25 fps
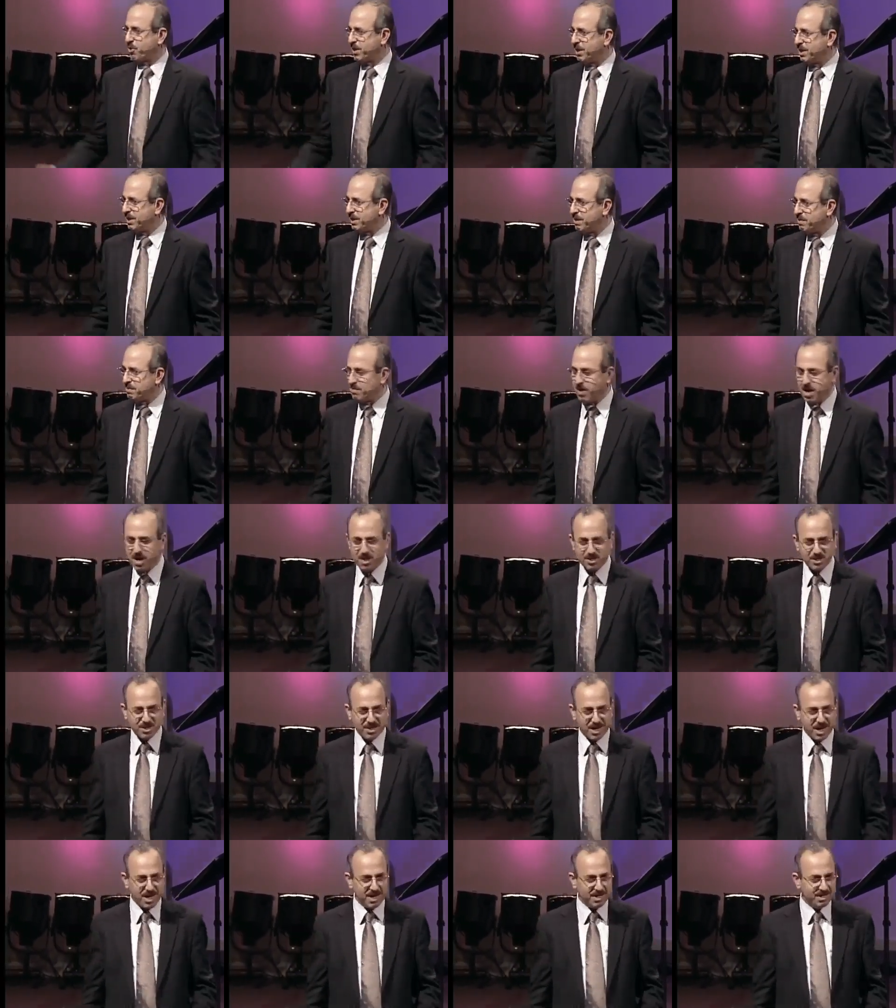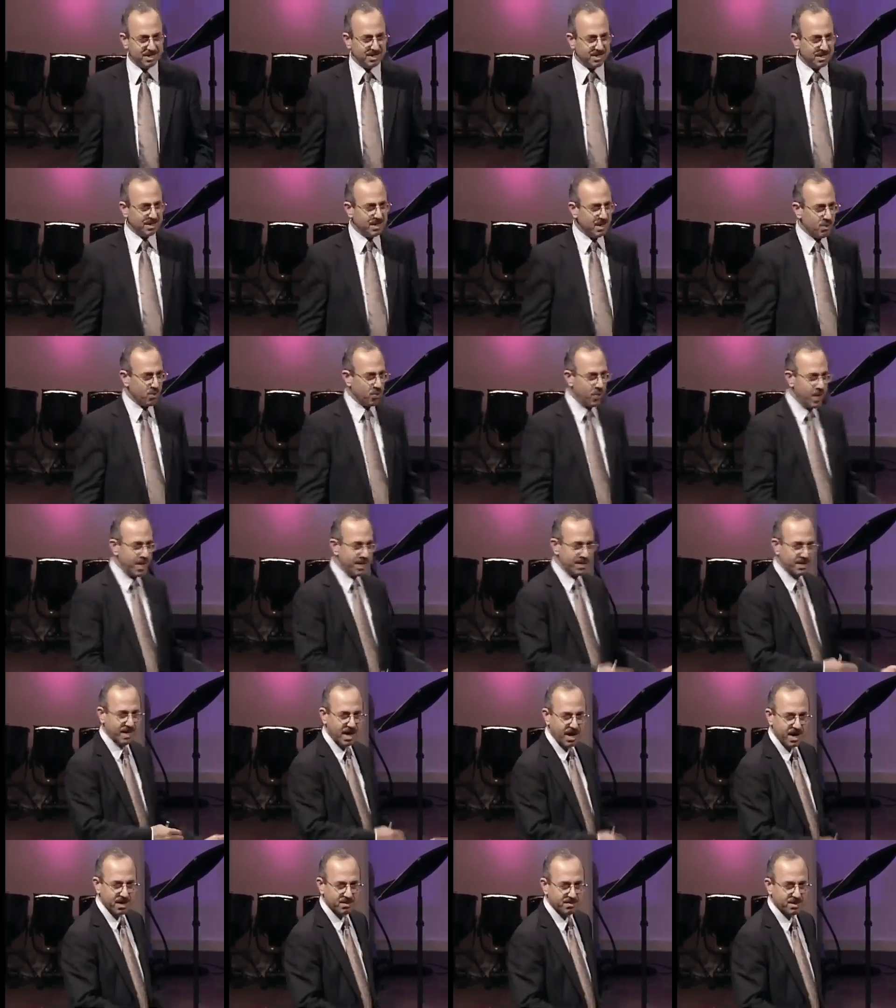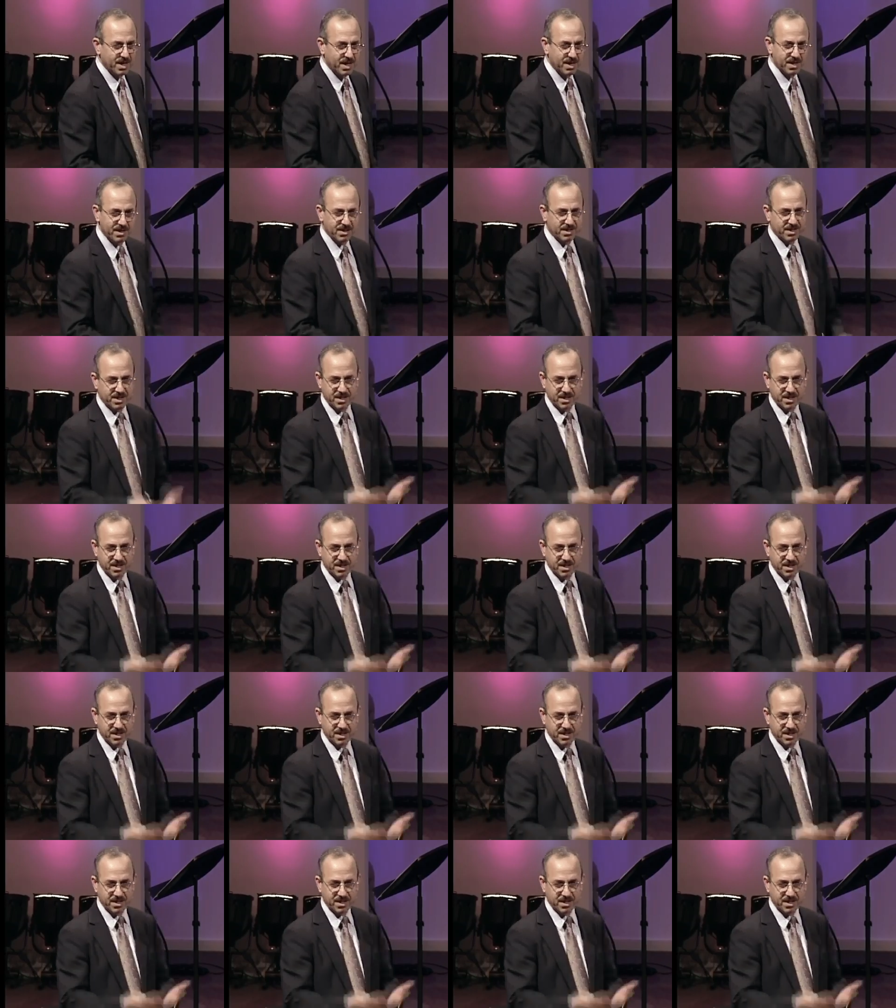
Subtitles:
in the mosque and they went out and